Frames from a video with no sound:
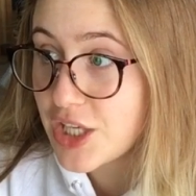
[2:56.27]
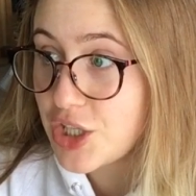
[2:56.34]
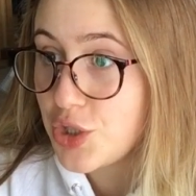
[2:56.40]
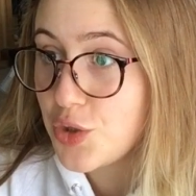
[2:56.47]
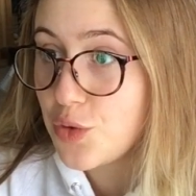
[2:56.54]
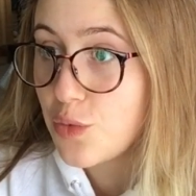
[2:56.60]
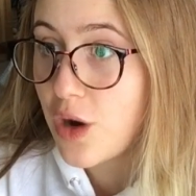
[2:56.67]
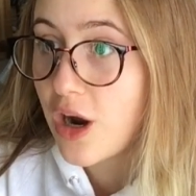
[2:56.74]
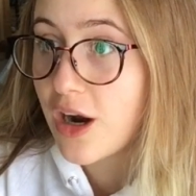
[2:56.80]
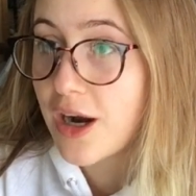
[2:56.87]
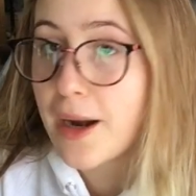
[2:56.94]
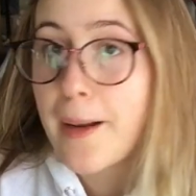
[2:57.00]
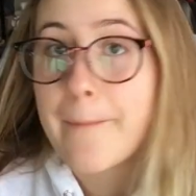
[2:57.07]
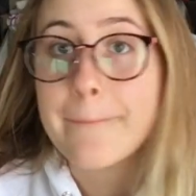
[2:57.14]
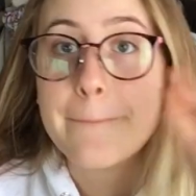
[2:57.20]
You
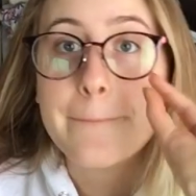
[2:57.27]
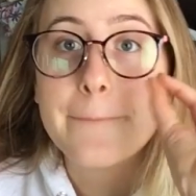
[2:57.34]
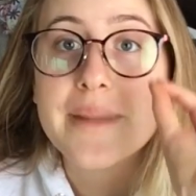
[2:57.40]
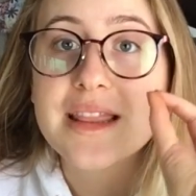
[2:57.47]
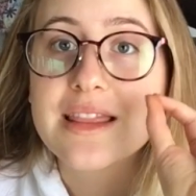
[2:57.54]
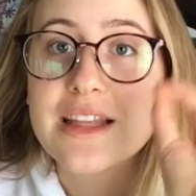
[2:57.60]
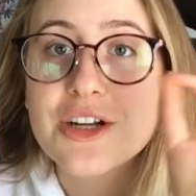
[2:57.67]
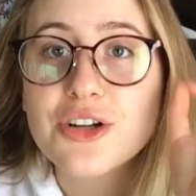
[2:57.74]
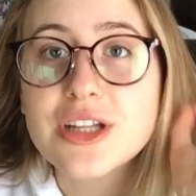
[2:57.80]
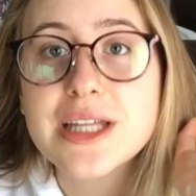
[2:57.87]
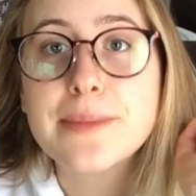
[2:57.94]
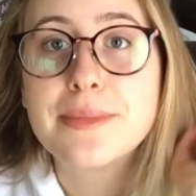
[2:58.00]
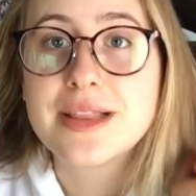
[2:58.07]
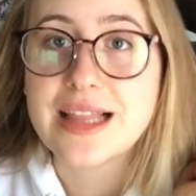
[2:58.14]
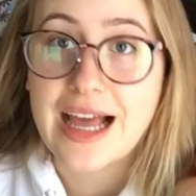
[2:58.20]
are
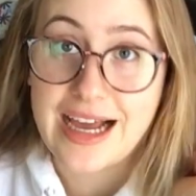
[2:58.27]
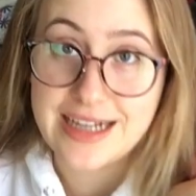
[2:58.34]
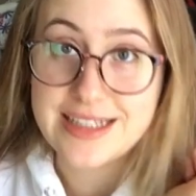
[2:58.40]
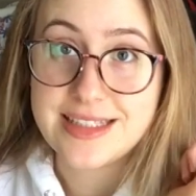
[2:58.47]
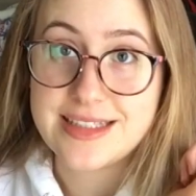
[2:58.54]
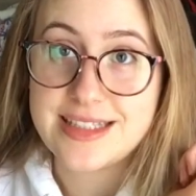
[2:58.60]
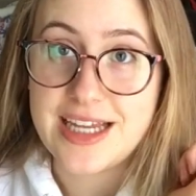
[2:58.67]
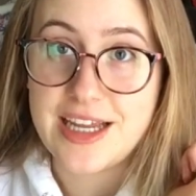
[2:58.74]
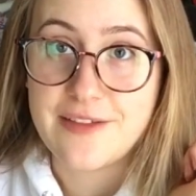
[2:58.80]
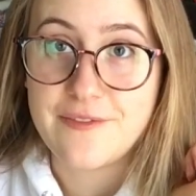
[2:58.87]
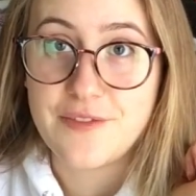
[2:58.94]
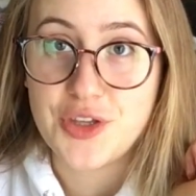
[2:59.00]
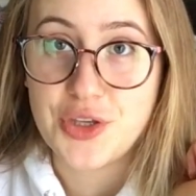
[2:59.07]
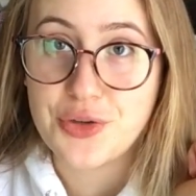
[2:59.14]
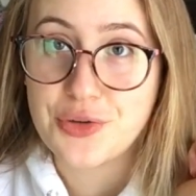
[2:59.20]
literally blessed
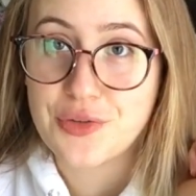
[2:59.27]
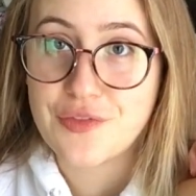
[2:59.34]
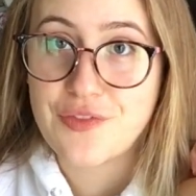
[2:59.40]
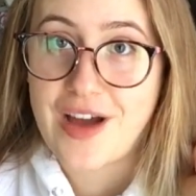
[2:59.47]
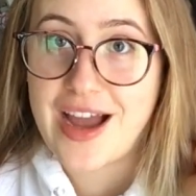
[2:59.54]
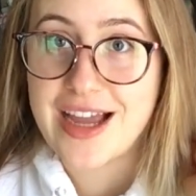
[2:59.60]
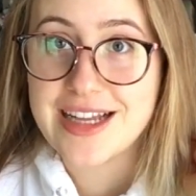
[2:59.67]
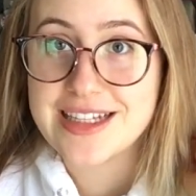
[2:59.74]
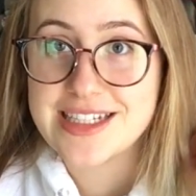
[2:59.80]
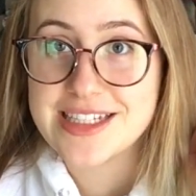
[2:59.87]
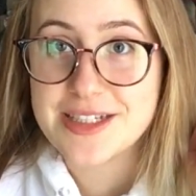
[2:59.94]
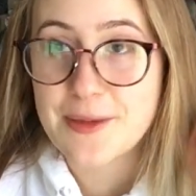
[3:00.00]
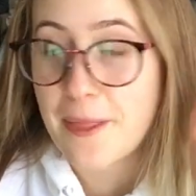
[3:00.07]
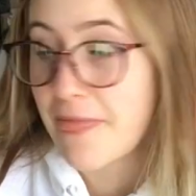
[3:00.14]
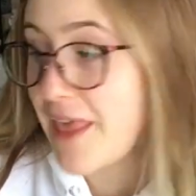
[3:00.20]
if you find
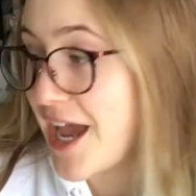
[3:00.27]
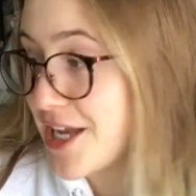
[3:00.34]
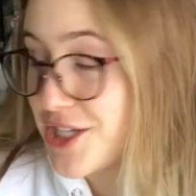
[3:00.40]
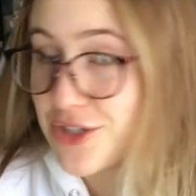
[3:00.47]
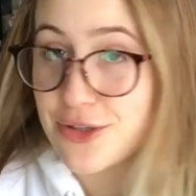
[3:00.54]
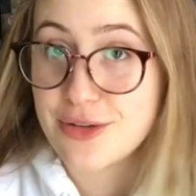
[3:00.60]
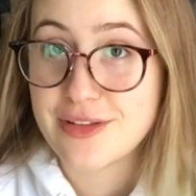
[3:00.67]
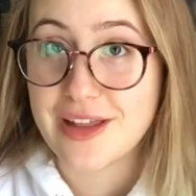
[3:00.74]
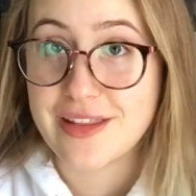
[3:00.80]
that dude